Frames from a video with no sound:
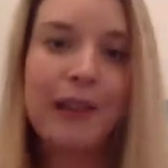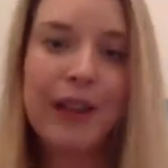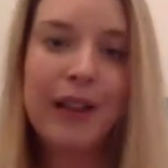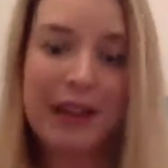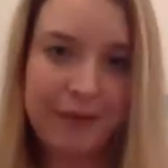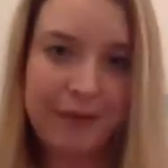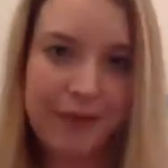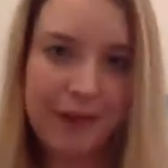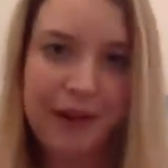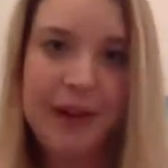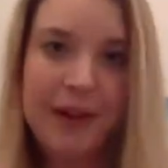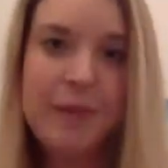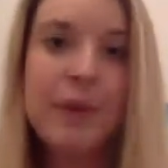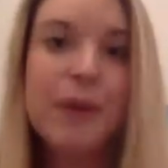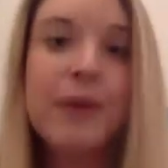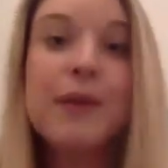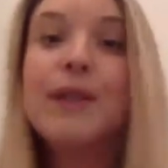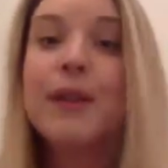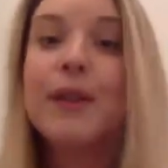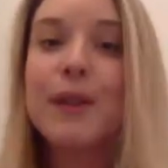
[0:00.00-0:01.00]
like very
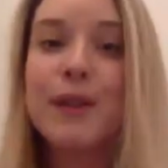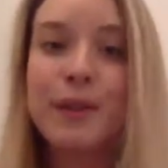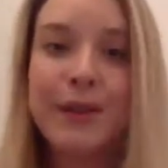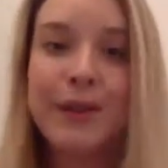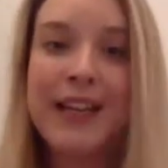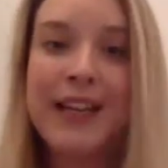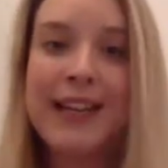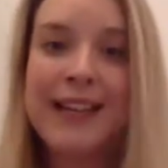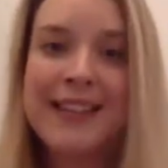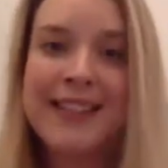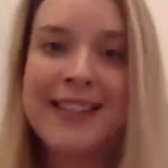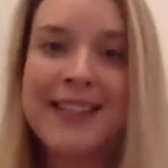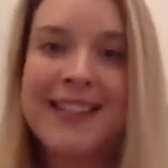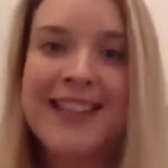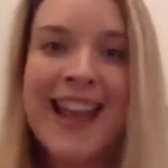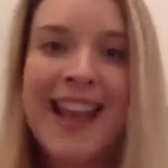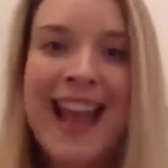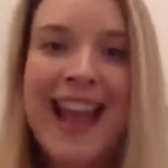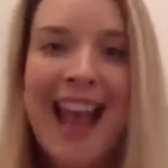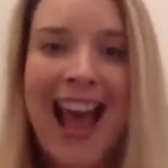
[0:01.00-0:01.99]
important careers
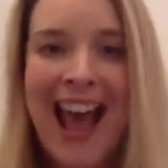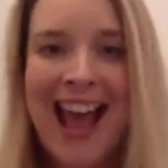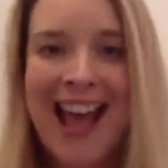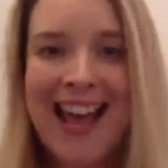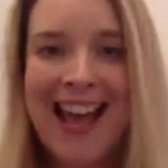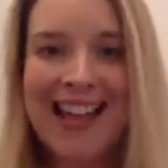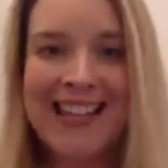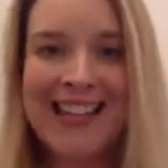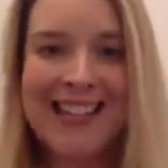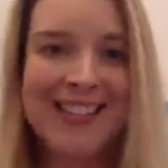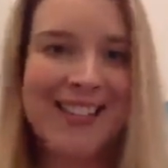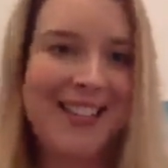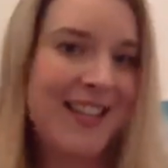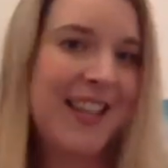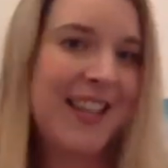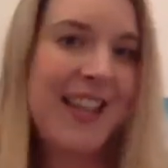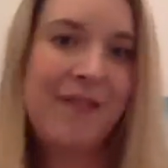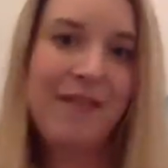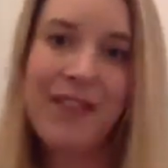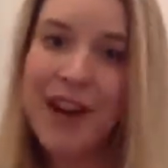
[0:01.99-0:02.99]
and
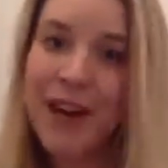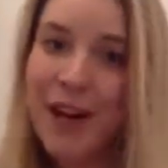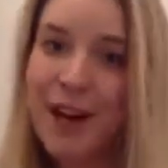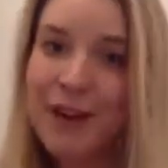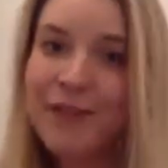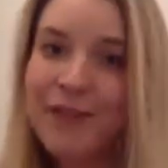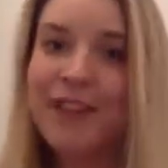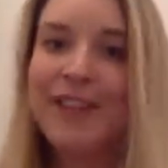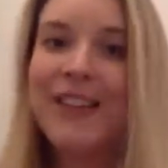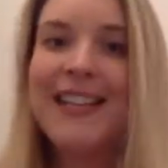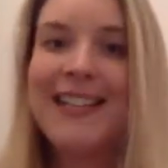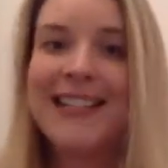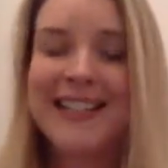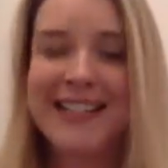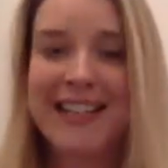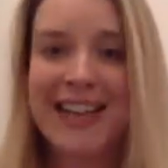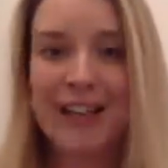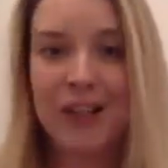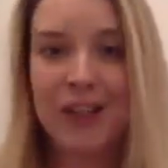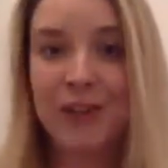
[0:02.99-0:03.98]
a very
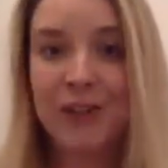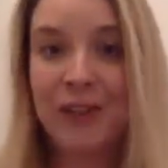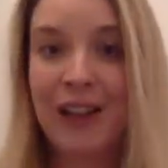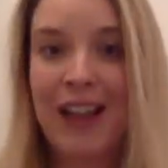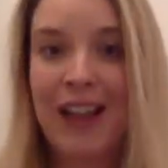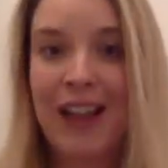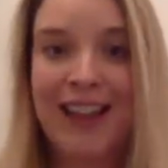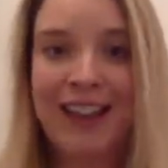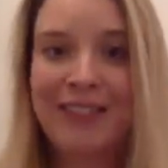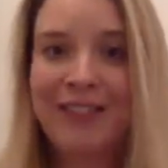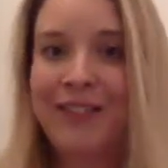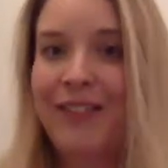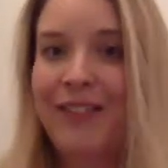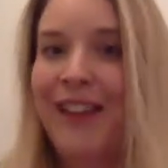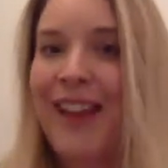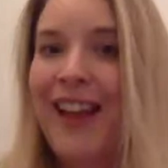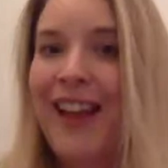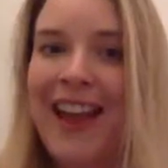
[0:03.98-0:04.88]
international life,